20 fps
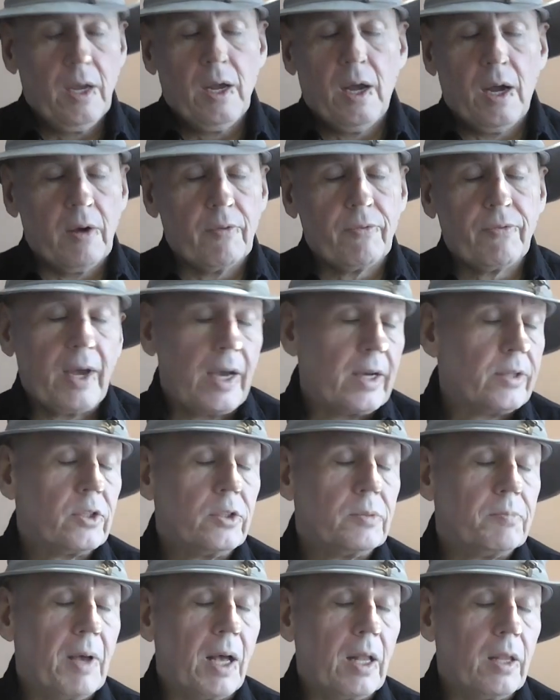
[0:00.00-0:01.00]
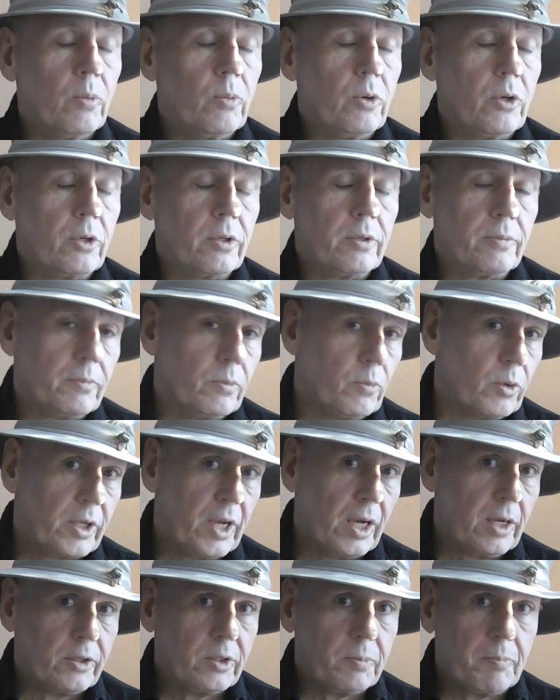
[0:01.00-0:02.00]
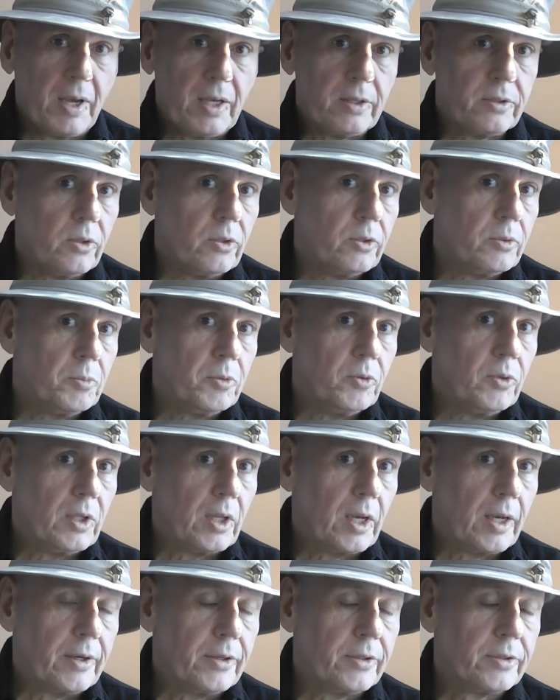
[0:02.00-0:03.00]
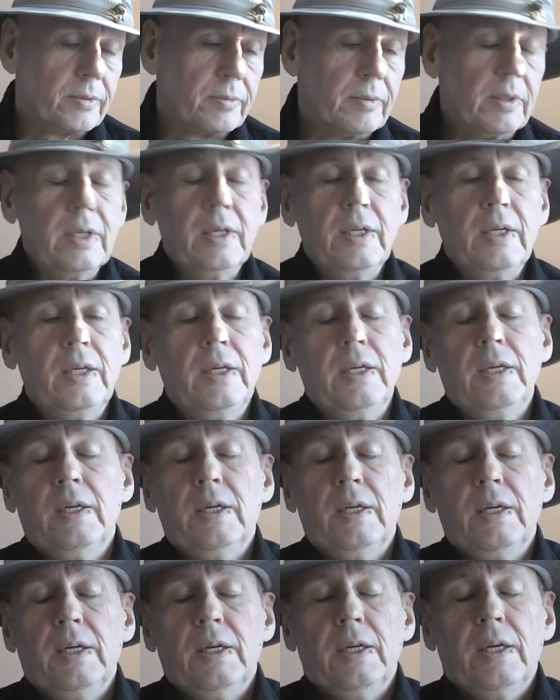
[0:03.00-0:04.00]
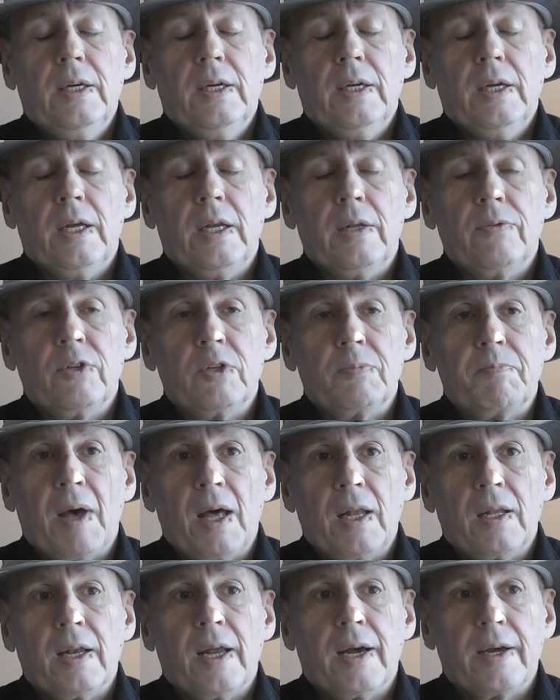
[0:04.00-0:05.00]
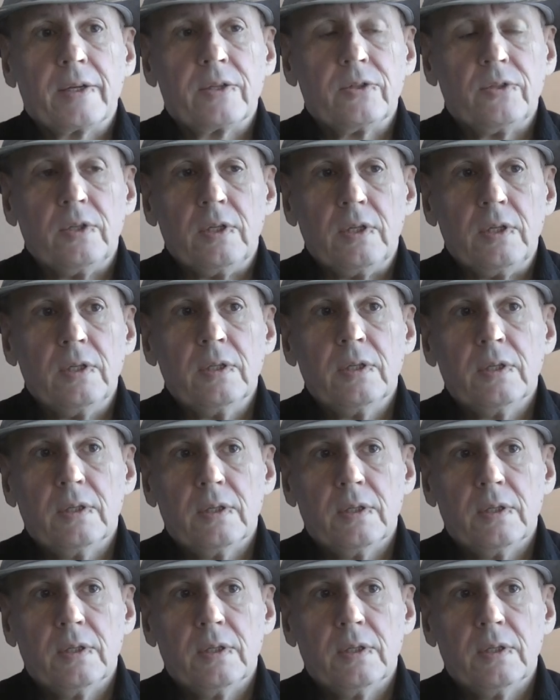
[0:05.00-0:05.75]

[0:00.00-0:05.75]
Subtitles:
how fast they spell the word, what kind of space there is between the letters, and if they spell it like C-A-T,